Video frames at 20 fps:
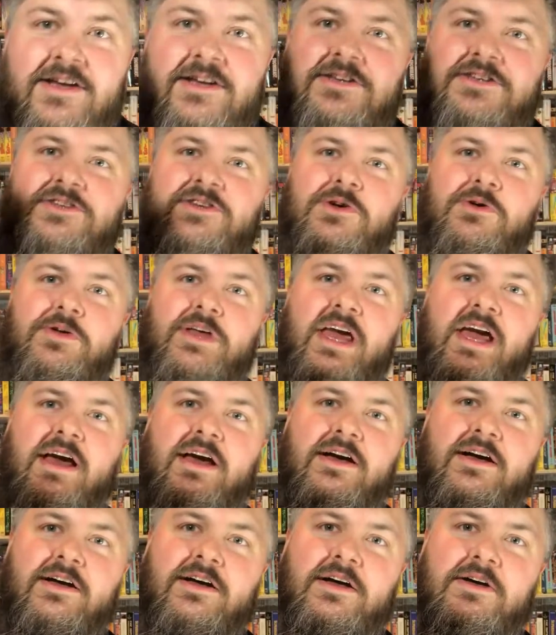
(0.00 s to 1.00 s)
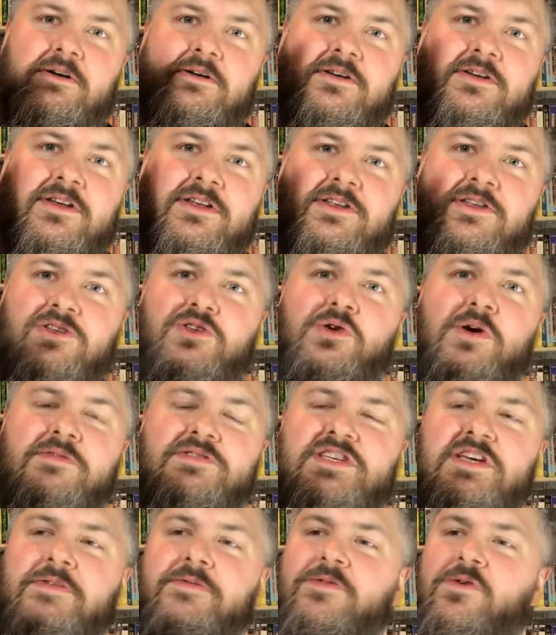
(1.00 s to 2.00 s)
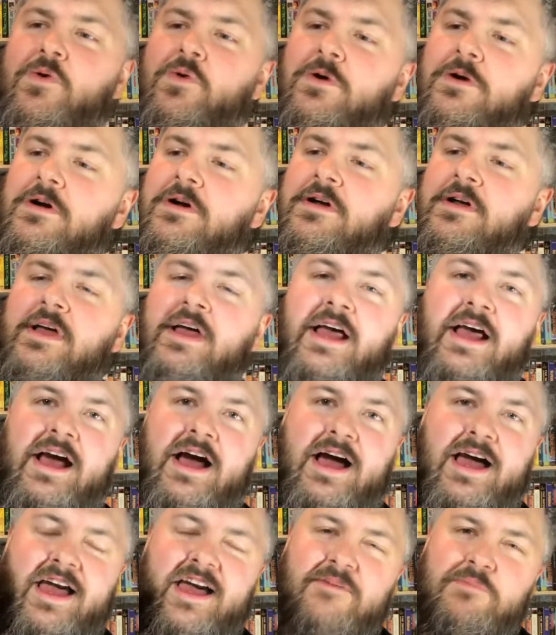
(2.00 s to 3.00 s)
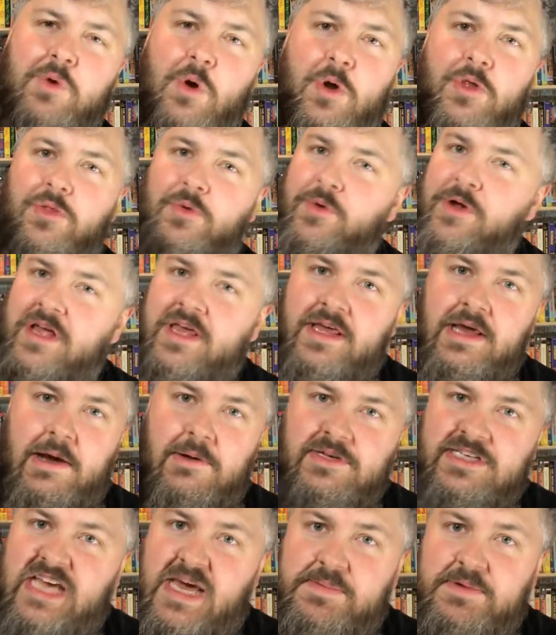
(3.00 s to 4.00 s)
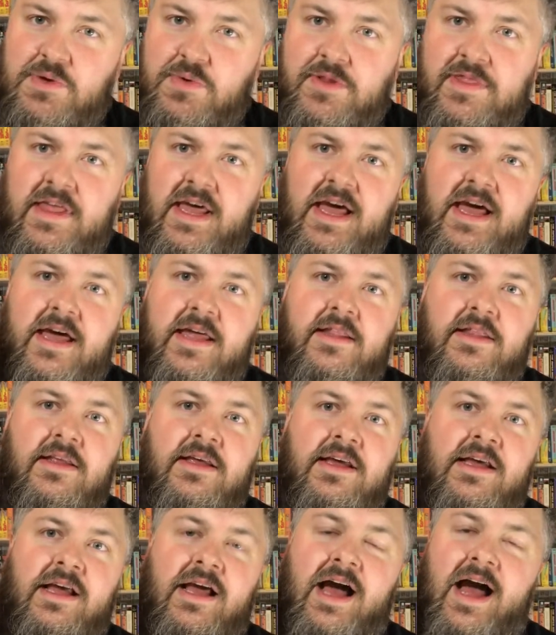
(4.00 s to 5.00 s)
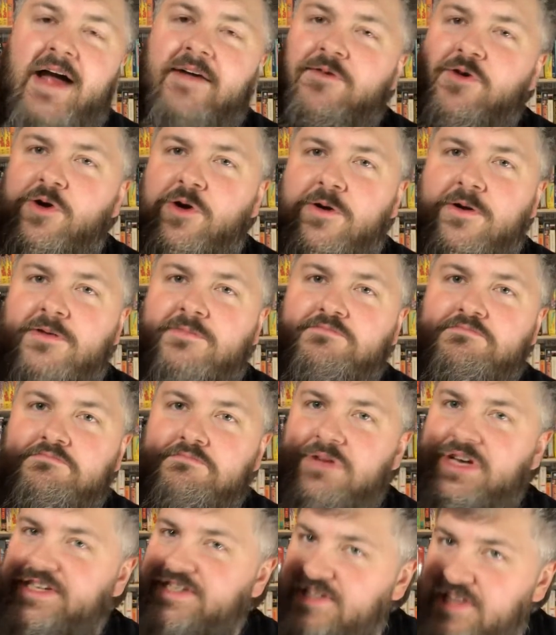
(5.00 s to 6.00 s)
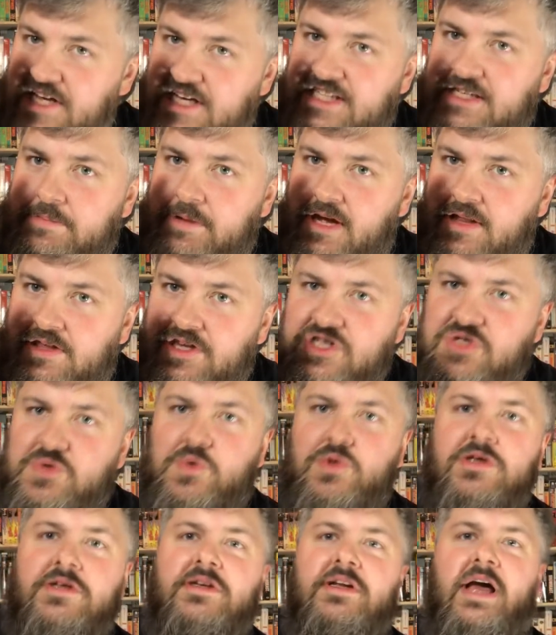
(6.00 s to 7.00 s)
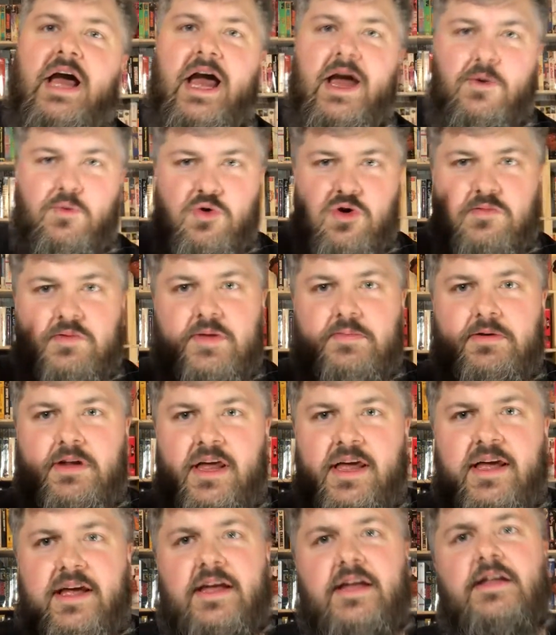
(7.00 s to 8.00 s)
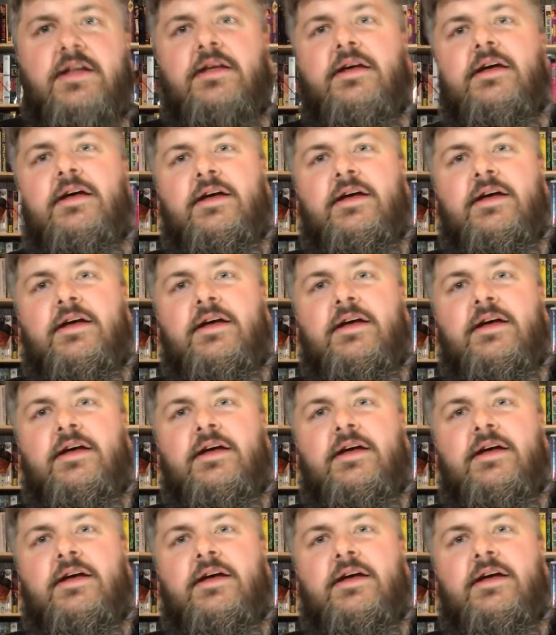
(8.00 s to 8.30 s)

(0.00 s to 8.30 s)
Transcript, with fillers: so yeah uh, ufc 4 i have part 3 i was happy with that i've heard mixed things about this one i will be playing it